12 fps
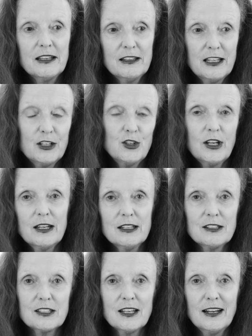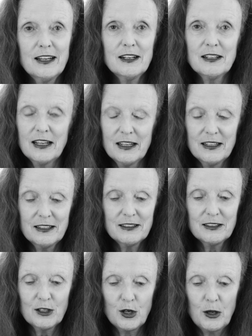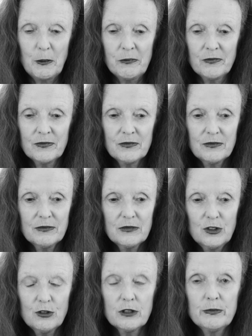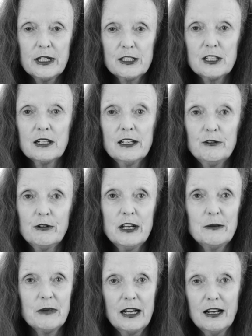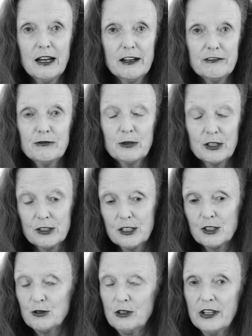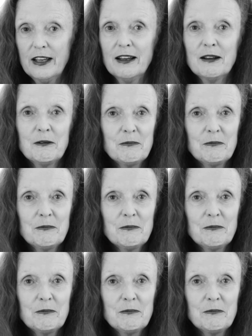and then you get inside and you can basically read my life because it's all there.